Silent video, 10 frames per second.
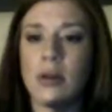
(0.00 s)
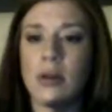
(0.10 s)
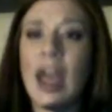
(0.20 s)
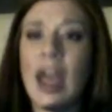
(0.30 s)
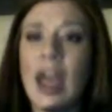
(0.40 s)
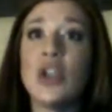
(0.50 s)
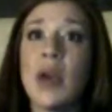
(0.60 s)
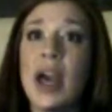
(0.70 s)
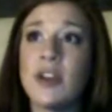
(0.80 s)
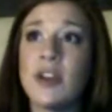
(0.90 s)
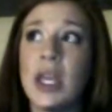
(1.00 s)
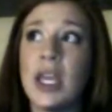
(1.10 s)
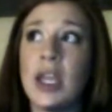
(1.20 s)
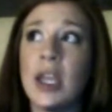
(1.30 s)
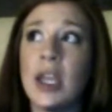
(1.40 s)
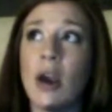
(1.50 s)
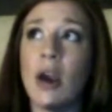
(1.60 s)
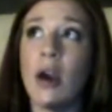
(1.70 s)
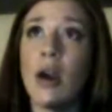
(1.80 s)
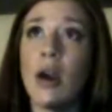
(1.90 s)
to be a
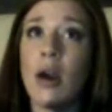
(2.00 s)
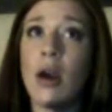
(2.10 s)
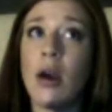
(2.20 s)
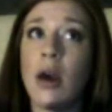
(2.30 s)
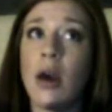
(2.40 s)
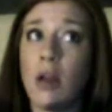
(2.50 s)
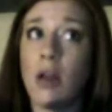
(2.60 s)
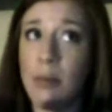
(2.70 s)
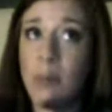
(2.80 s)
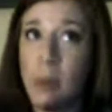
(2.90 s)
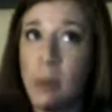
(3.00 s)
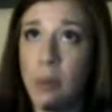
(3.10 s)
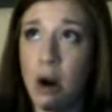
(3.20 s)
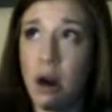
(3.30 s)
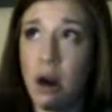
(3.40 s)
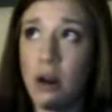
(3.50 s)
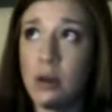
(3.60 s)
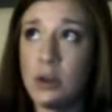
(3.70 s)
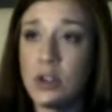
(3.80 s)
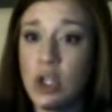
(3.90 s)
club member. So you have to
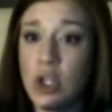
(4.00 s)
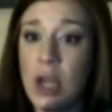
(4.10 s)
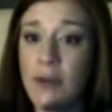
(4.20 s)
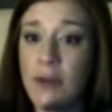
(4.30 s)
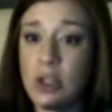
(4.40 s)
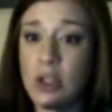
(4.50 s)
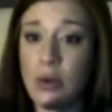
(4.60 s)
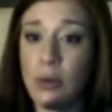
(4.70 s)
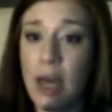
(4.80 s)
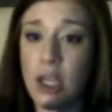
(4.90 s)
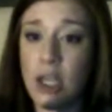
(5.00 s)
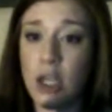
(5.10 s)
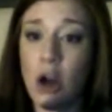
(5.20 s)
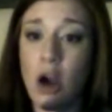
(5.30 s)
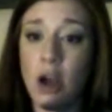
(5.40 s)
do like your on demand.